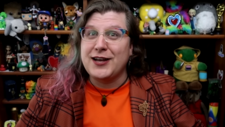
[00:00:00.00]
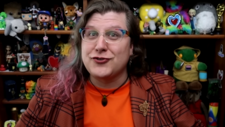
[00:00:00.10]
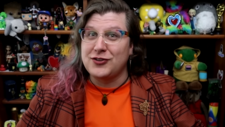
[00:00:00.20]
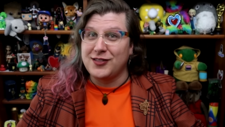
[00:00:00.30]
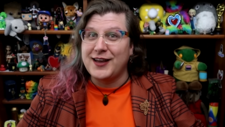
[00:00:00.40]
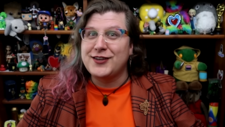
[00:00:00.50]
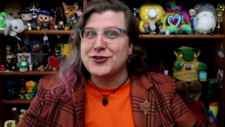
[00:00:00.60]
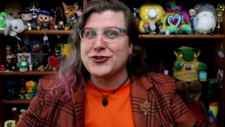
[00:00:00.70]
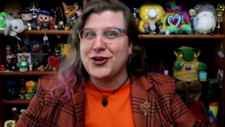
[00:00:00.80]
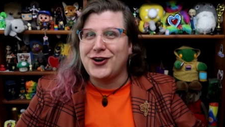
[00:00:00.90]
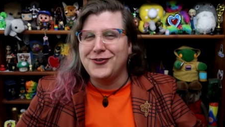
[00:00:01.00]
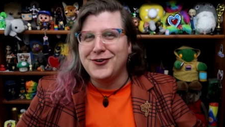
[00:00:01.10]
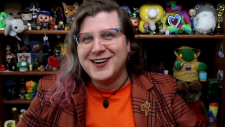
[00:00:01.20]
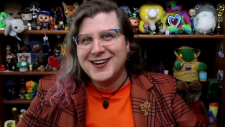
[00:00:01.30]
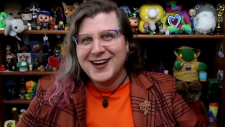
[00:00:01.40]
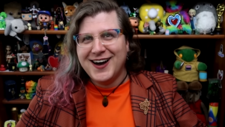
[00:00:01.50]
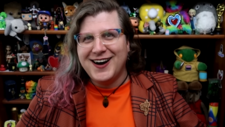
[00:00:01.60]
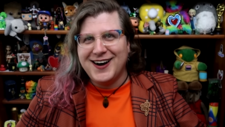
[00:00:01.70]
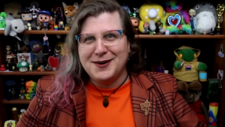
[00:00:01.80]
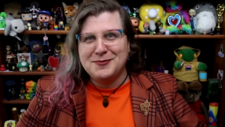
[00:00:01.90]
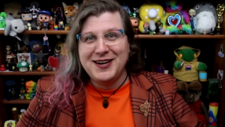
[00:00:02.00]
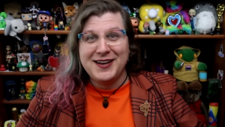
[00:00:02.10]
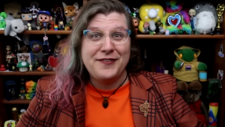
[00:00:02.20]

they actually like the show, um,